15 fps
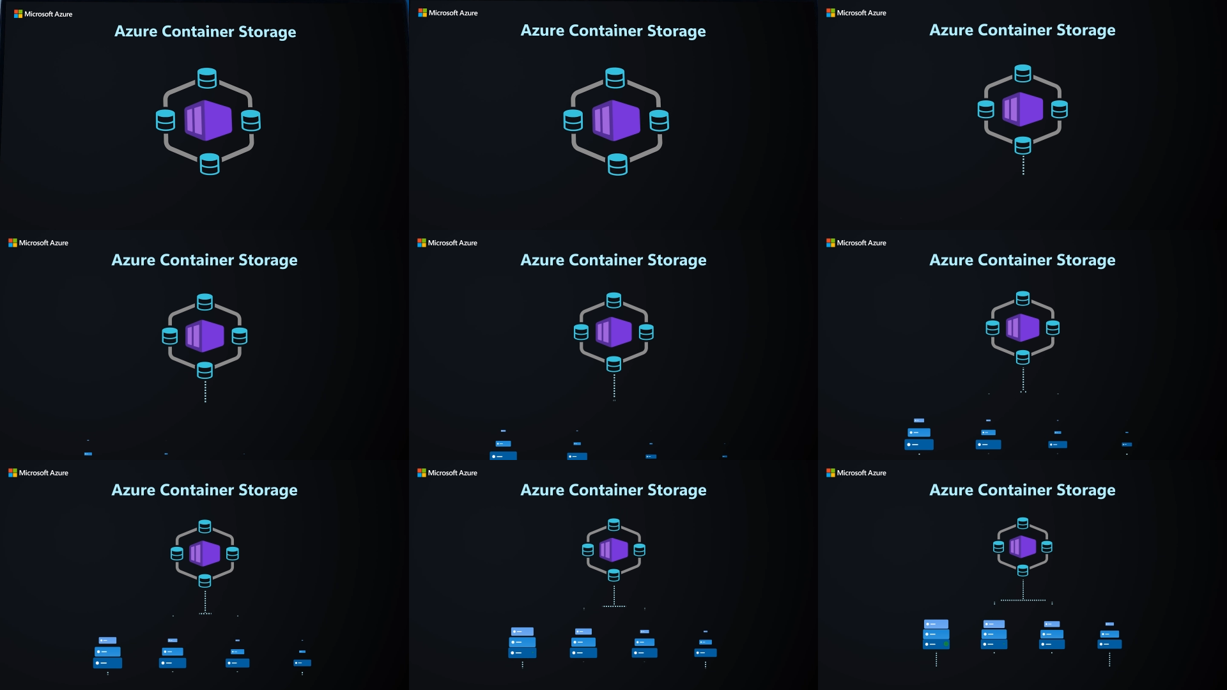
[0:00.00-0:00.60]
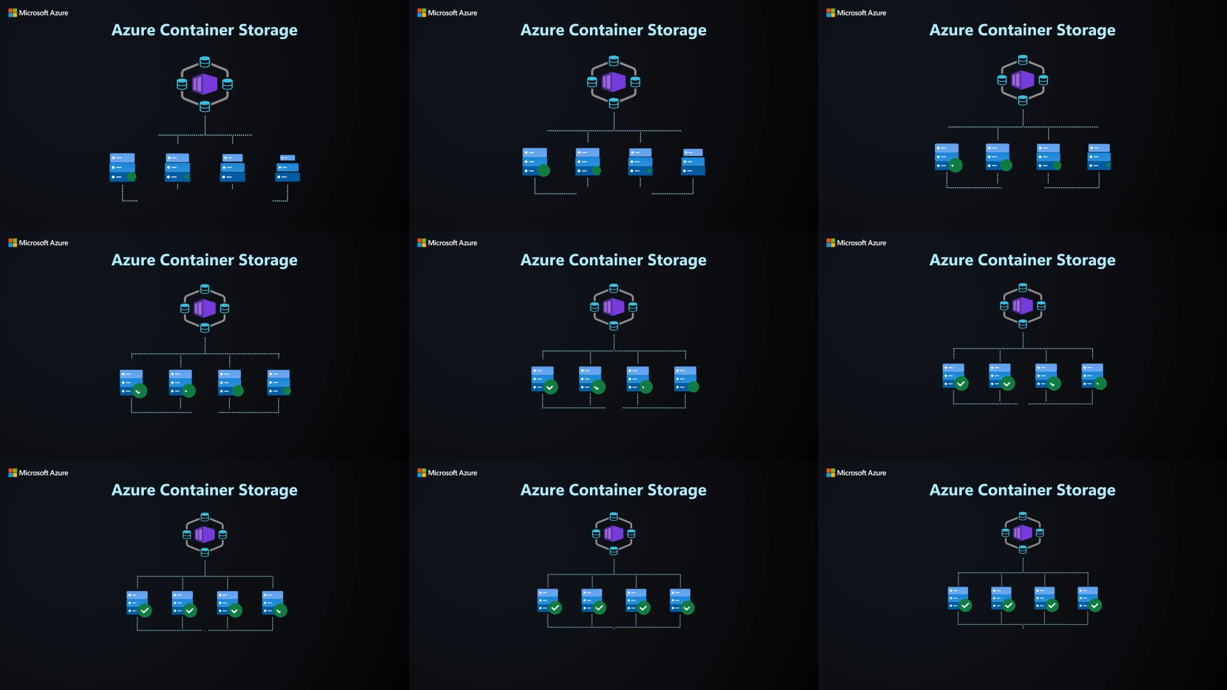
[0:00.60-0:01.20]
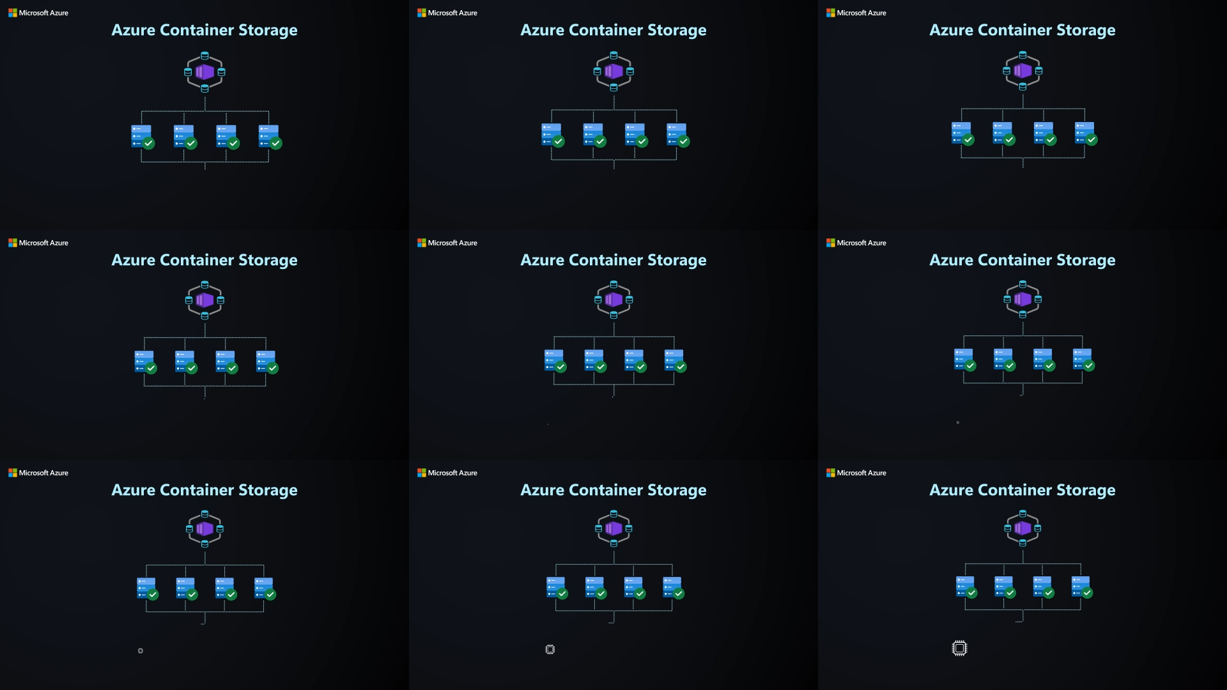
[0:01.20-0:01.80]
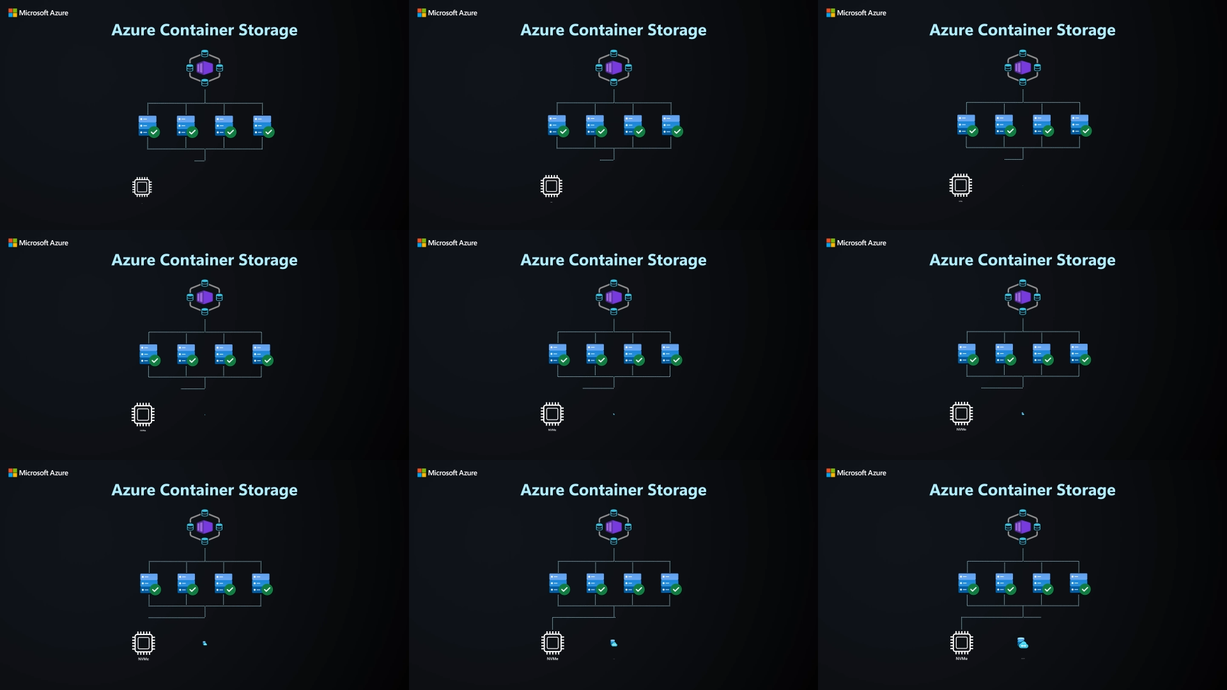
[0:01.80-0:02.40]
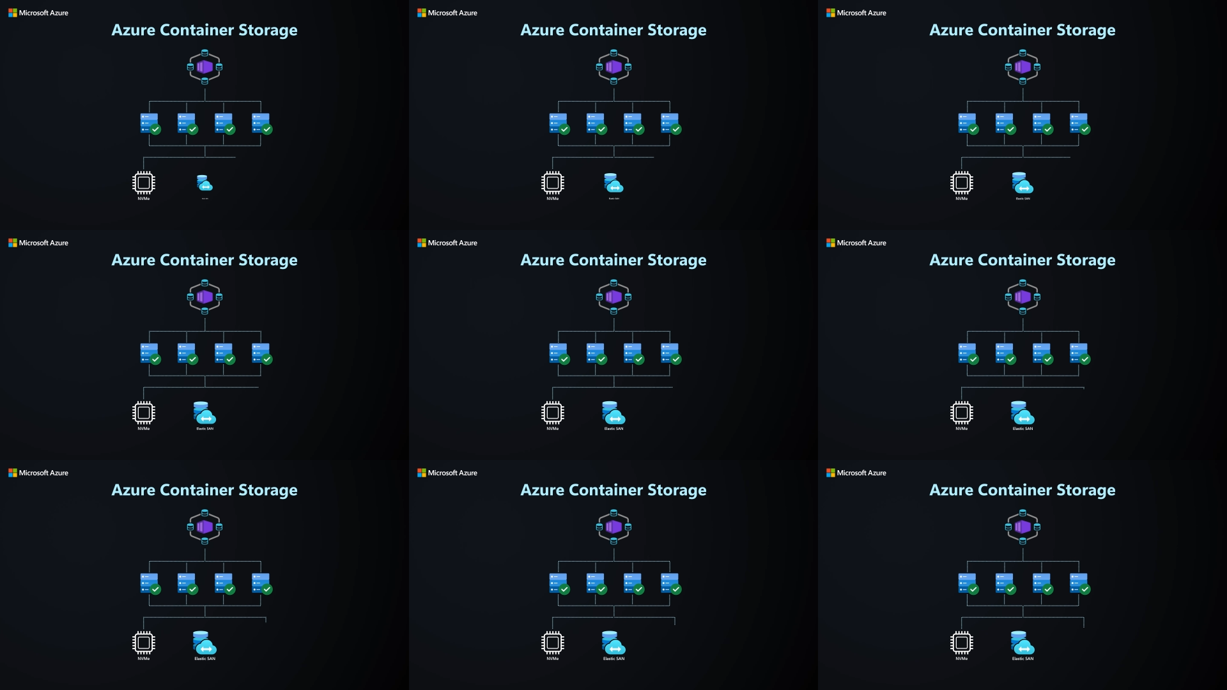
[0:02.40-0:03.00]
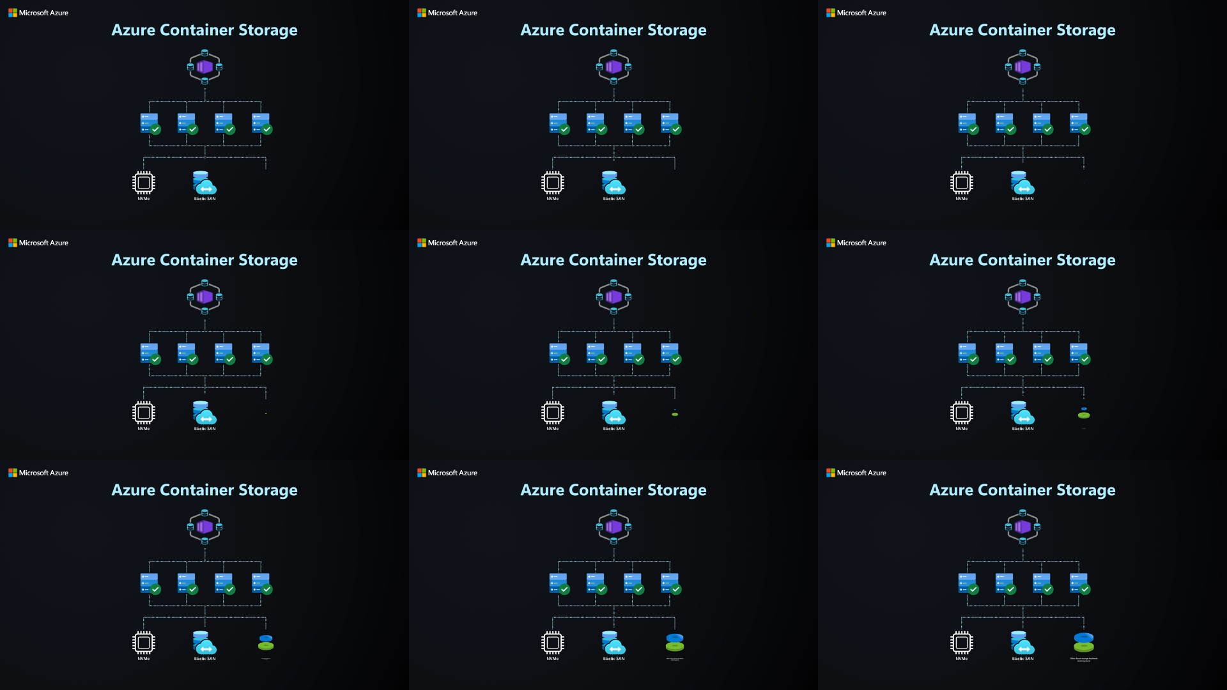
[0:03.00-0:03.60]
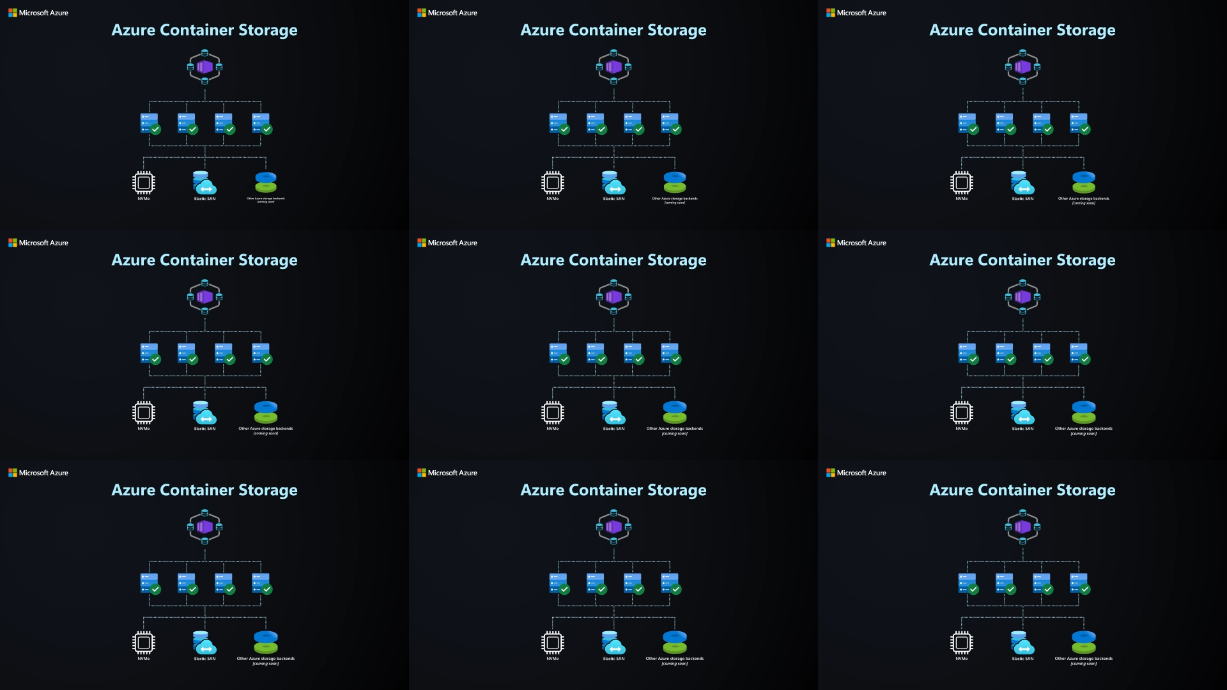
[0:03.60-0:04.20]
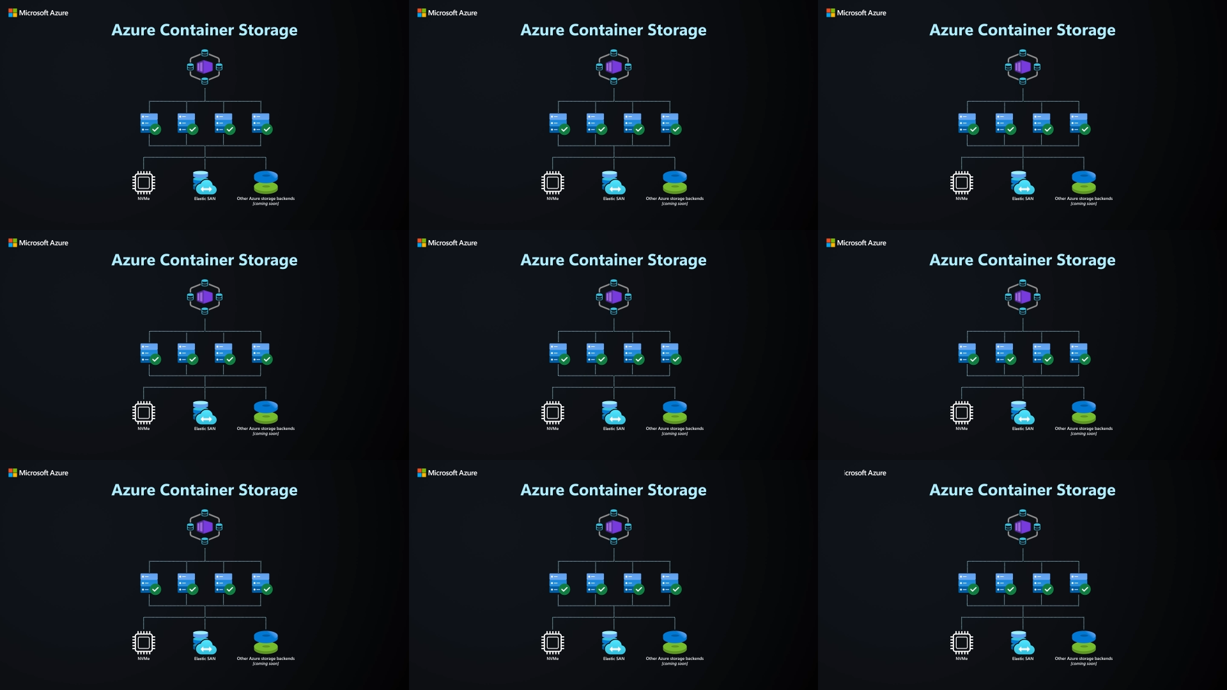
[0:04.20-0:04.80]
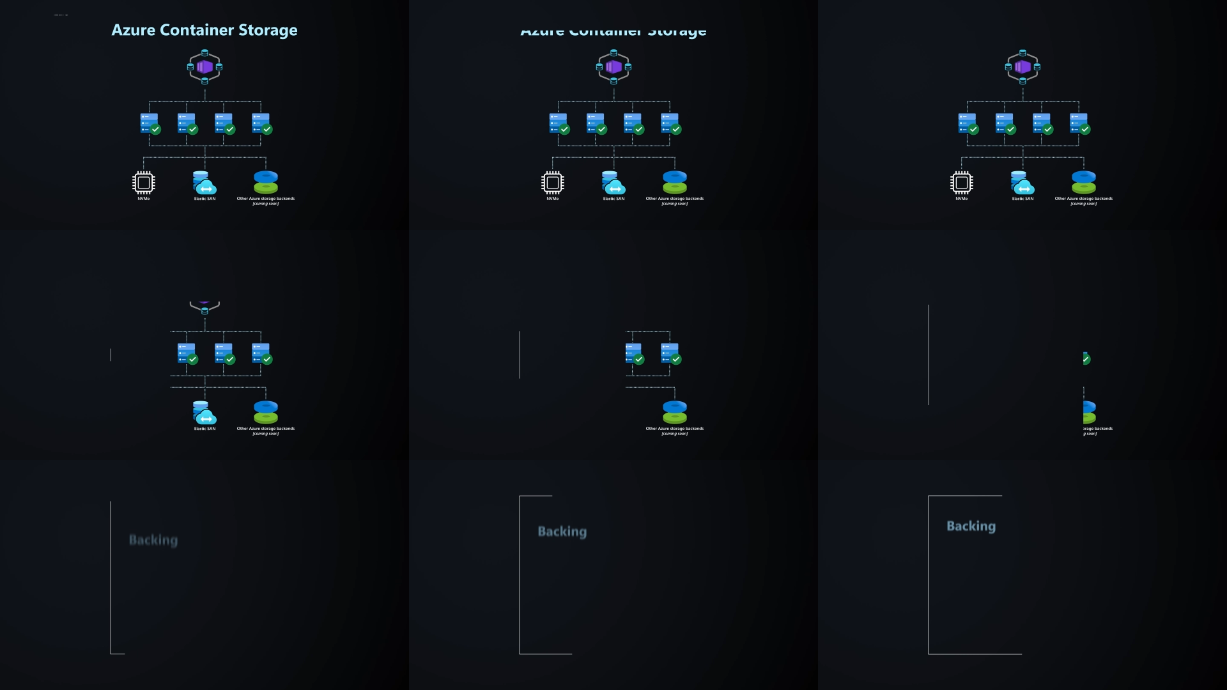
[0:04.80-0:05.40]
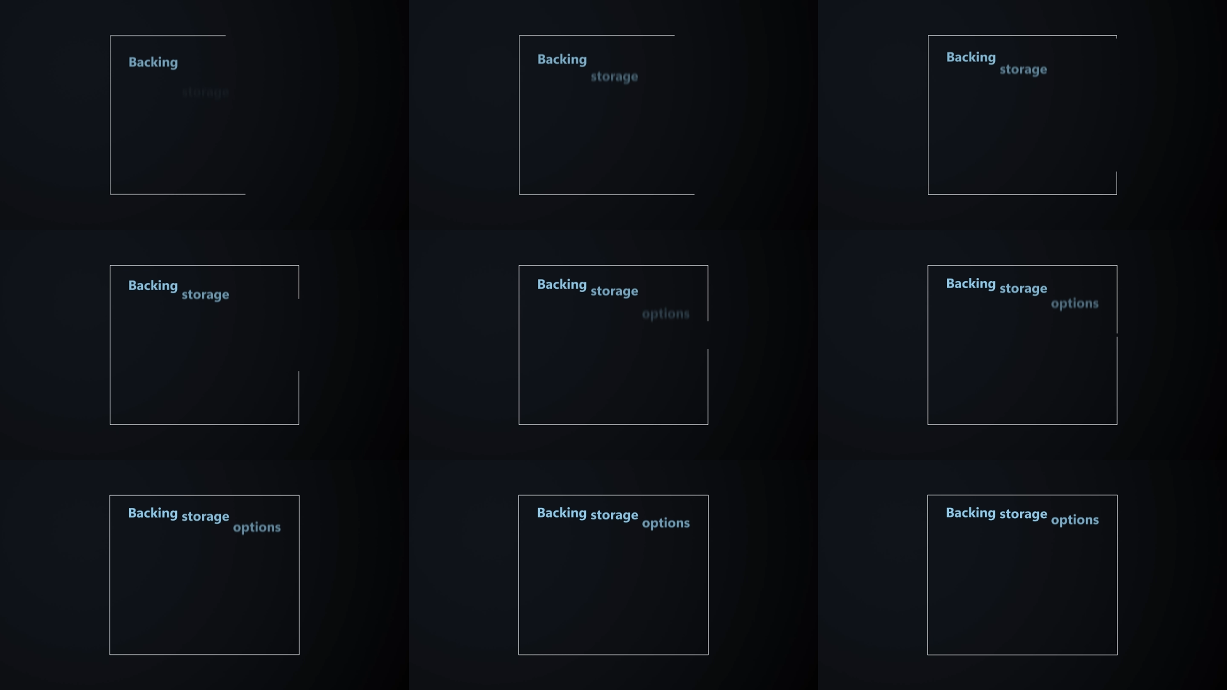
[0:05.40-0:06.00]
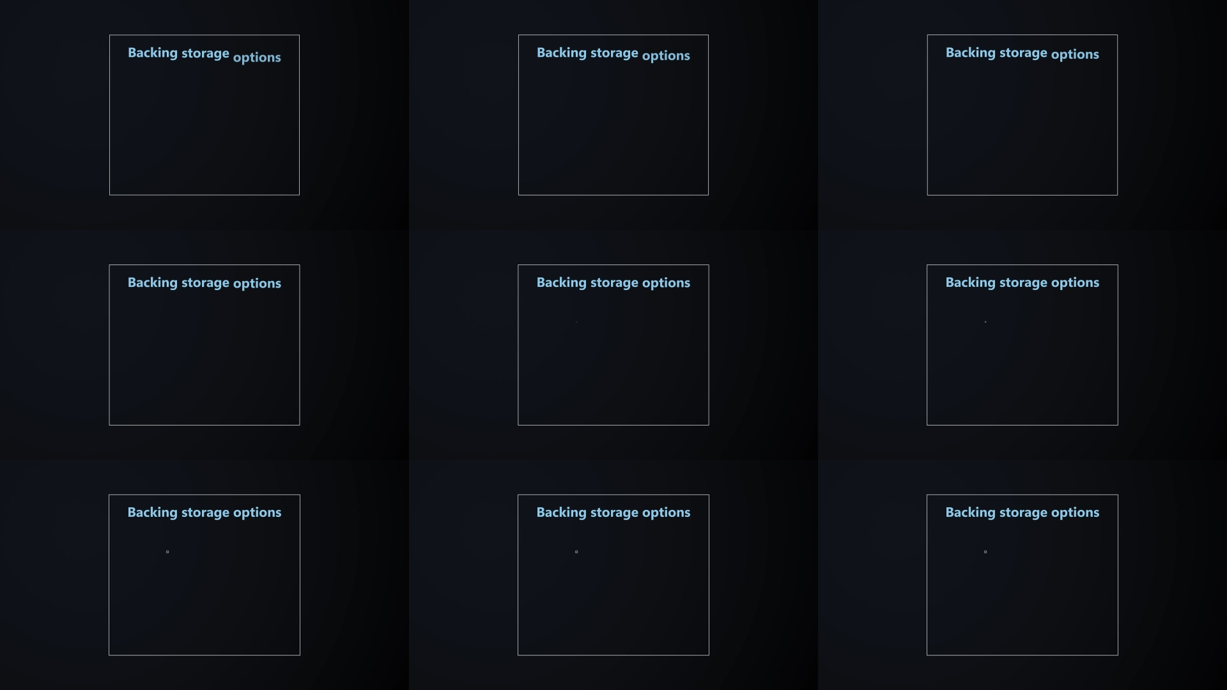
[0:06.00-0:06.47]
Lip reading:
[unreadable: no face in view]